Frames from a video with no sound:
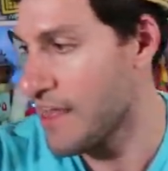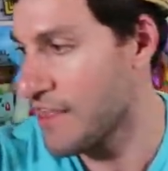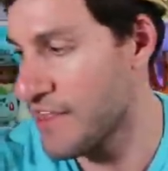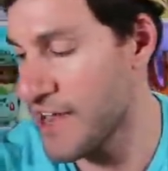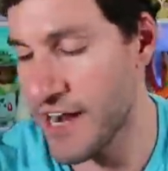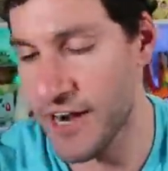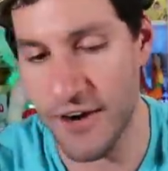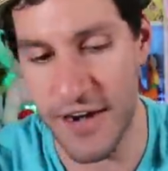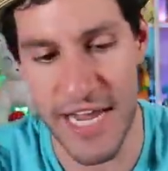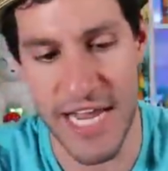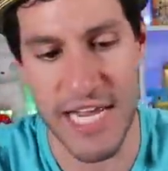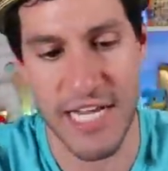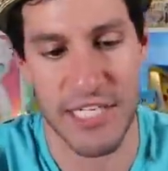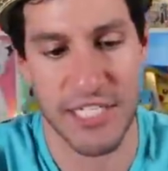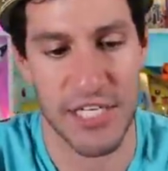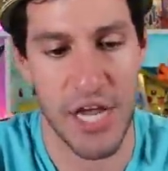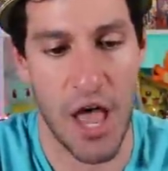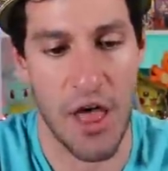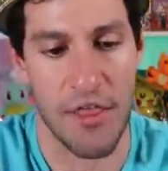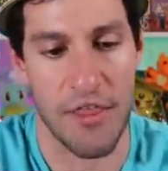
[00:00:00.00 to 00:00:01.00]
There
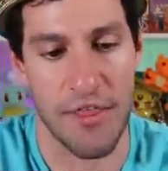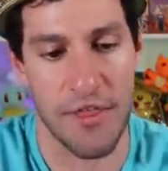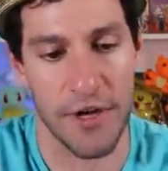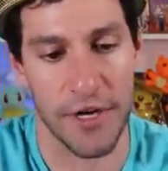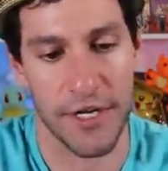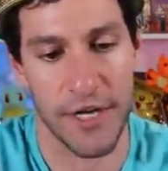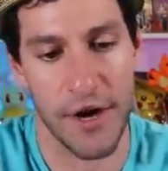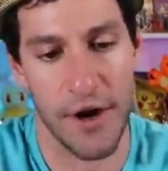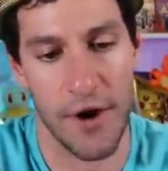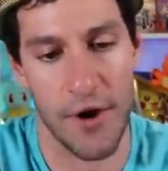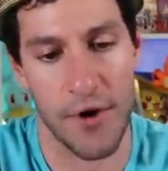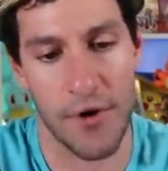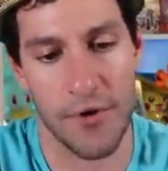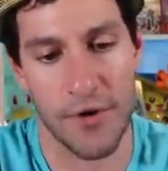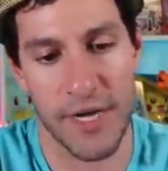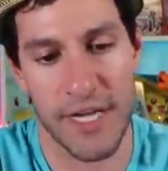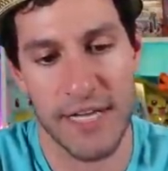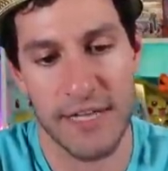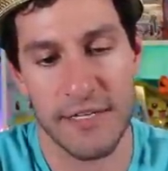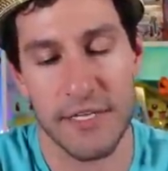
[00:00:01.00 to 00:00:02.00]
is the
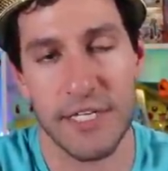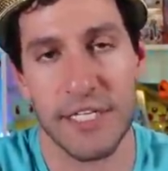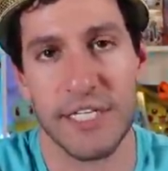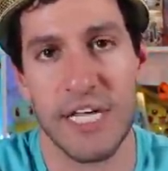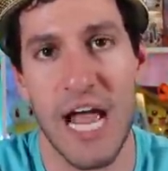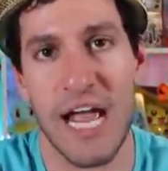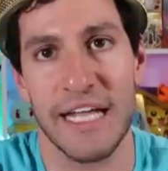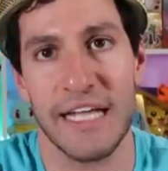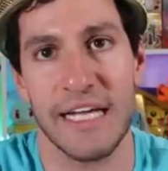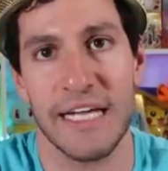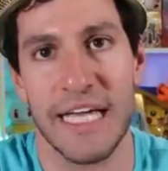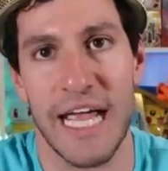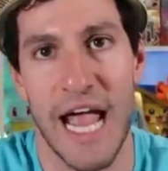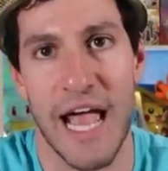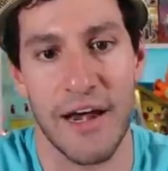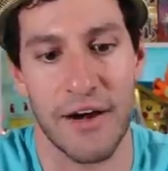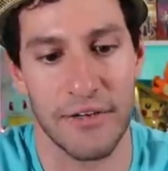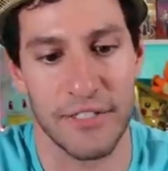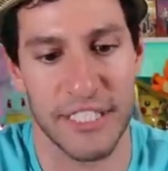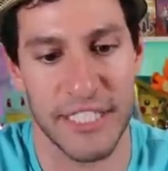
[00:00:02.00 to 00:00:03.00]
code, Psychic
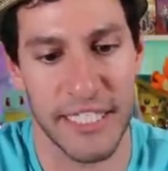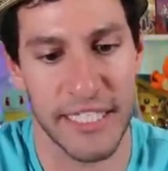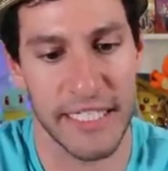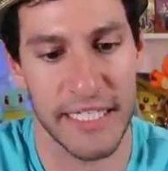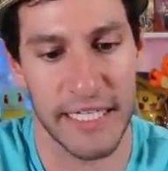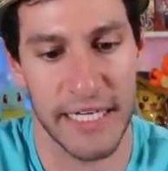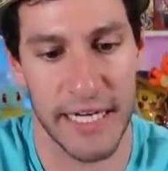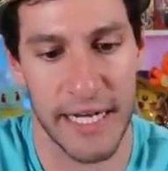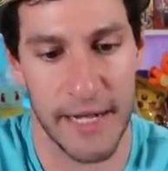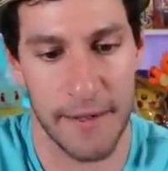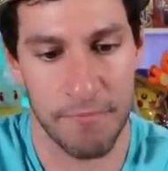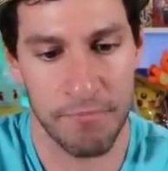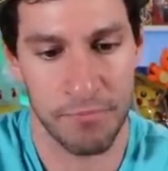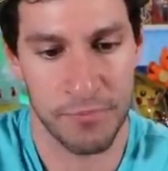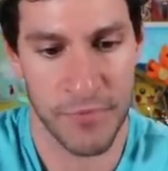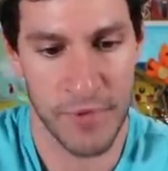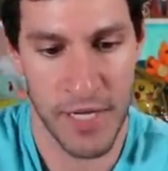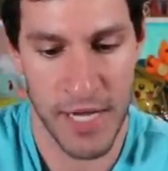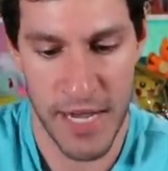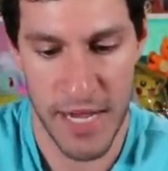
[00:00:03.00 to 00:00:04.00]
Energy.
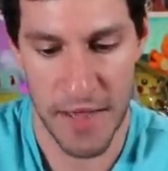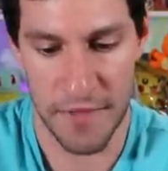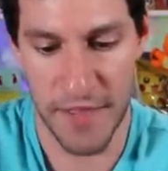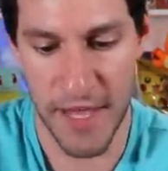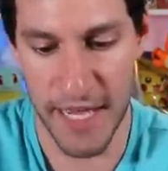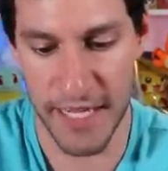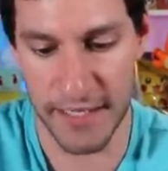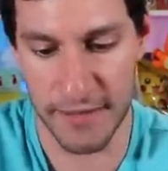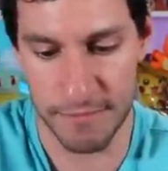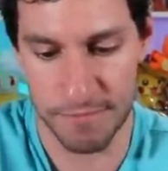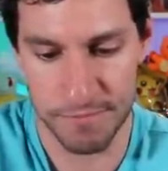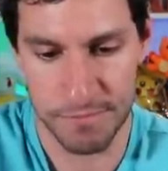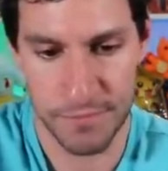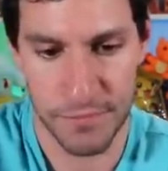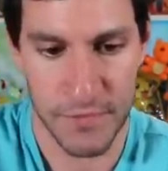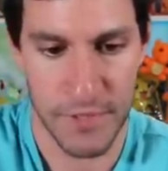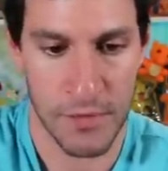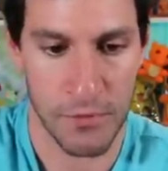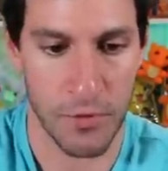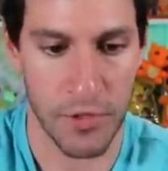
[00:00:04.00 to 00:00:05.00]
And then
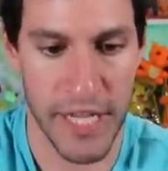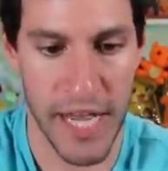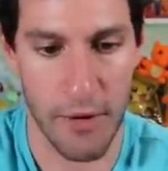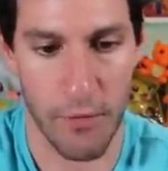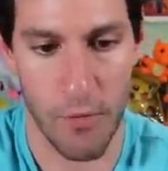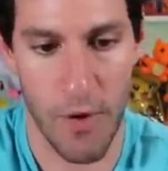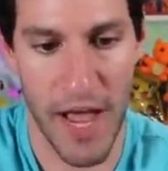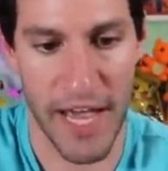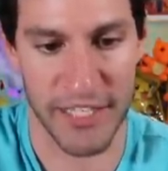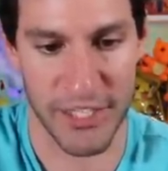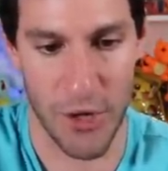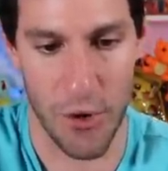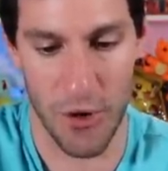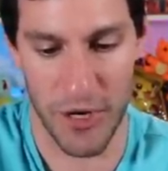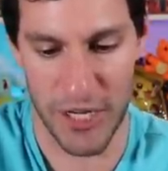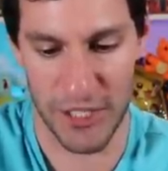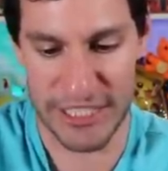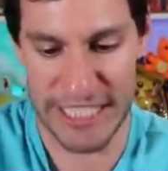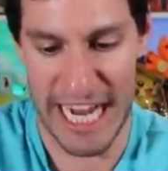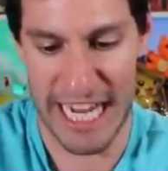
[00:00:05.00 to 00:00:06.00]
we'll get right,
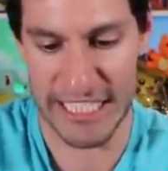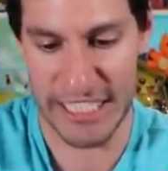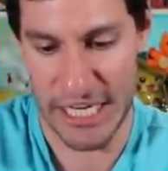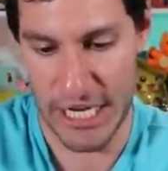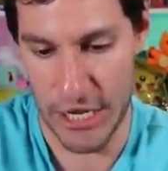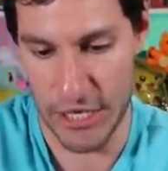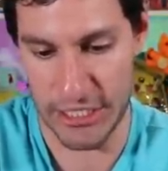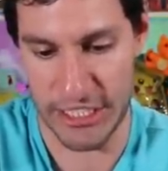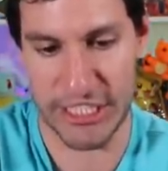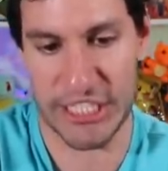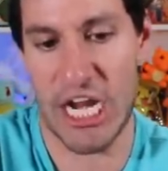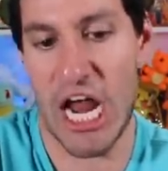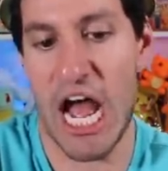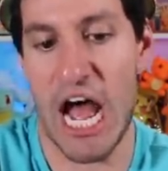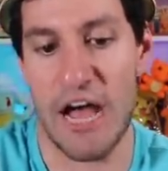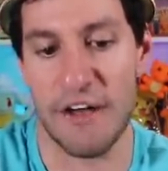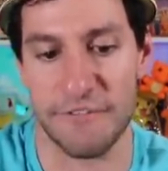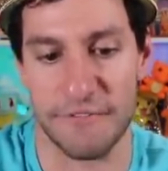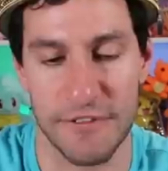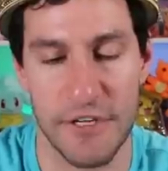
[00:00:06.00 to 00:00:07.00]
Torgild's got the good
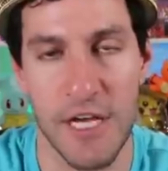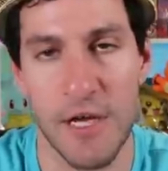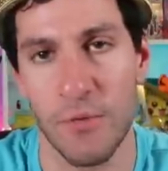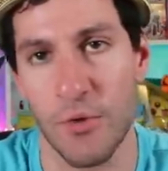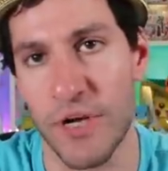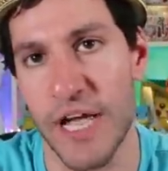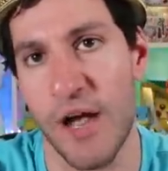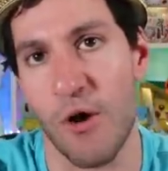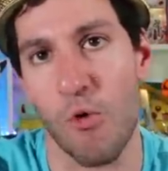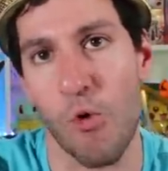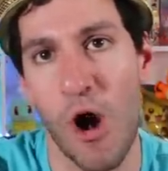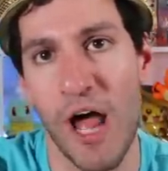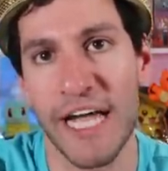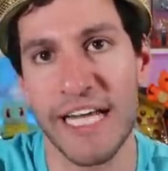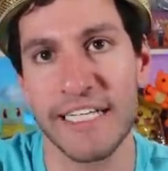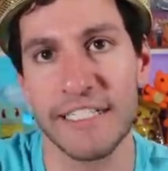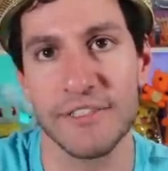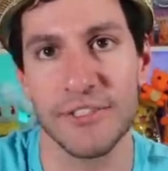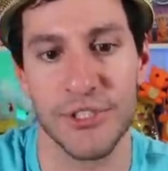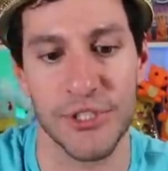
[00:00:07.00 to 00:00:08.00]
stuff. We'll get
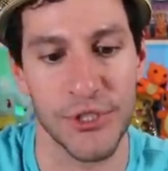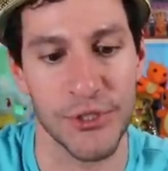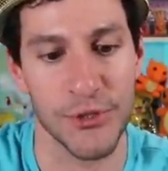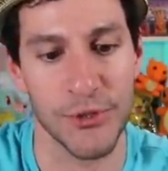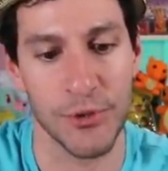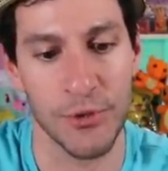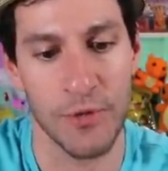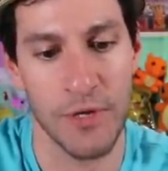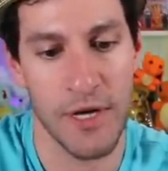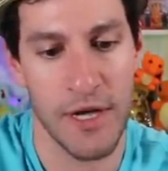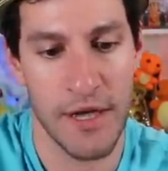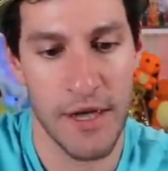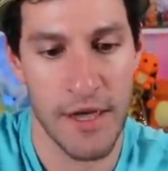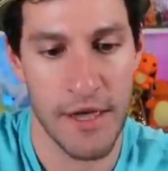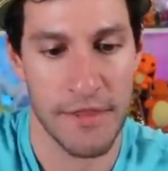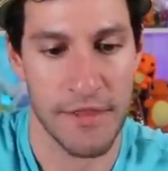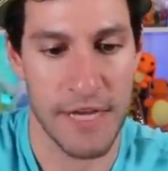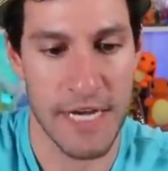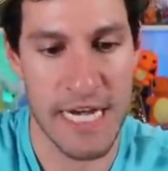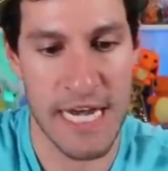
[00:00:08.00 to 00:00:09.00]
right into
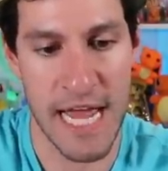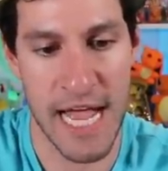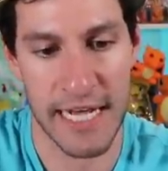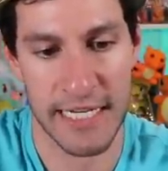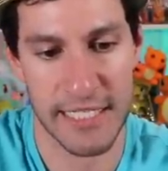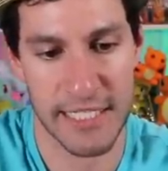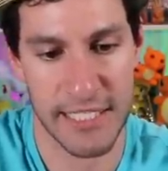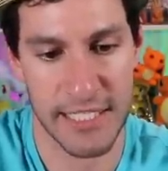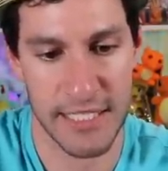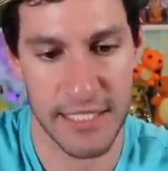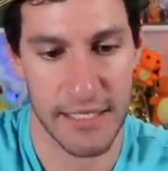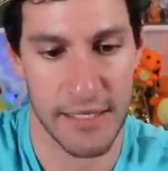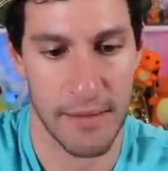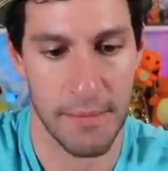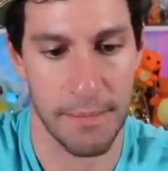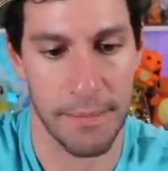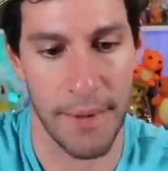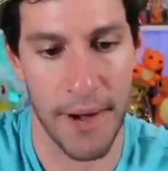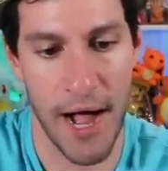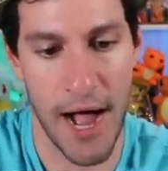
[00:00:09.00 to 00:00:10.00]
the next
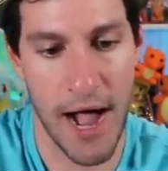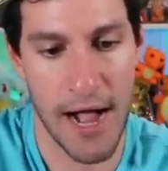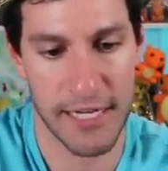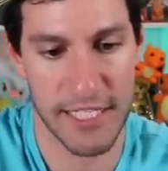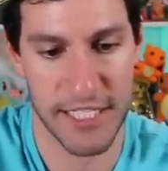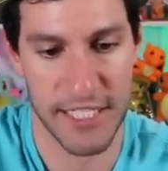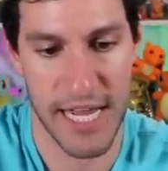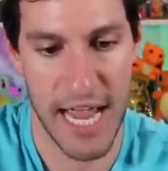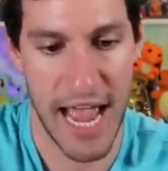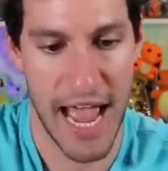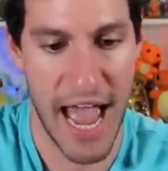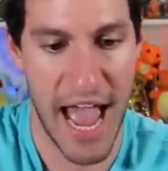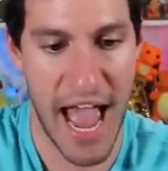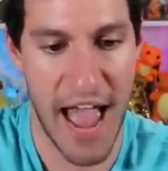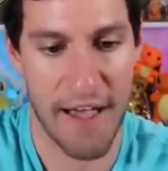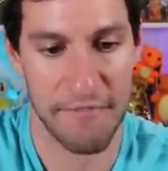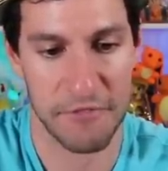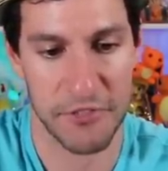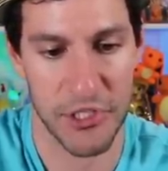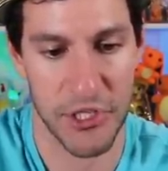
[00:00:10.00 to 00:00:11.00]
box
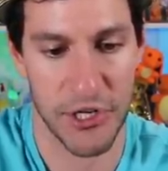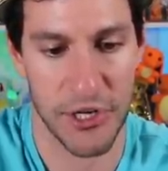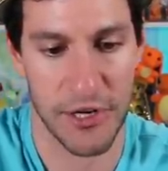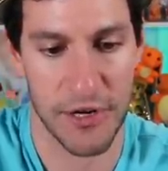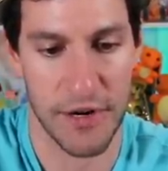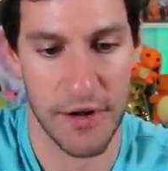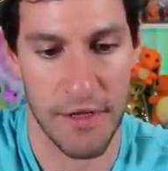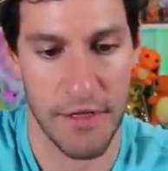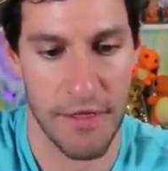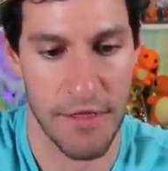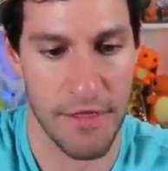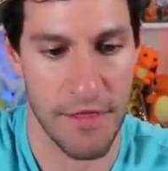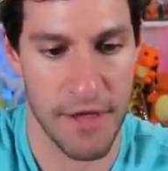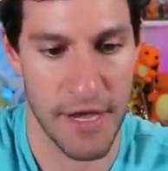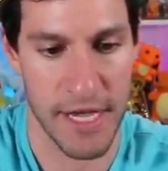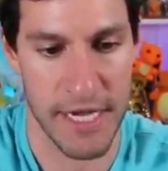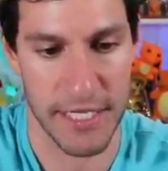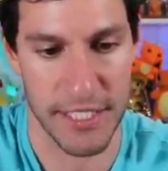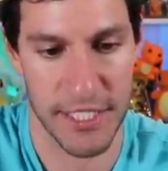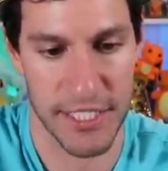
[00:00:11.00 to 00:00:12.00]
after
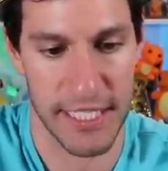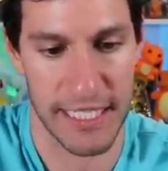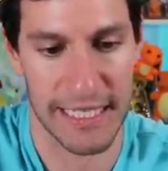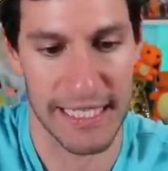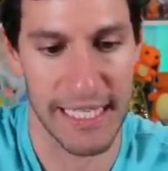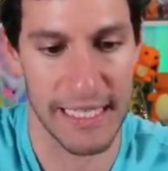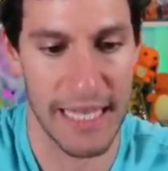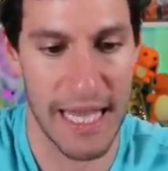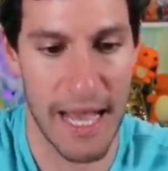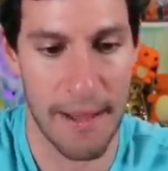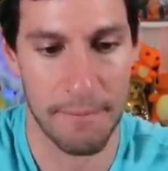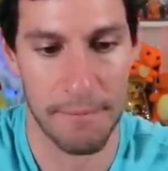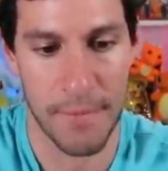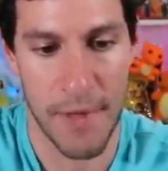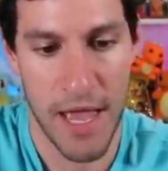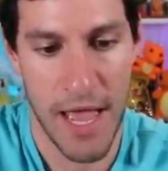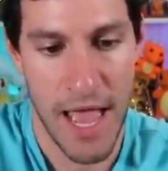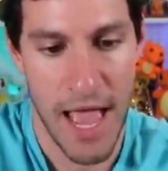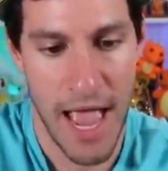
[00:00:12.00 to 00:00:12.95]
this. Lillip